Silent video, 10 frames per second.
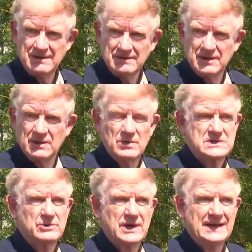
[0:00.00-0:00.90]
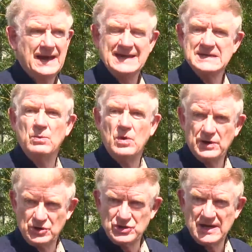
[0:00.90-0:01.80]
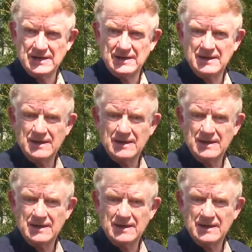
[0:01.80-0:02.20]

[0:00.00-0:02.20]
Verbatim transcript: In other words, look at it as a watershed.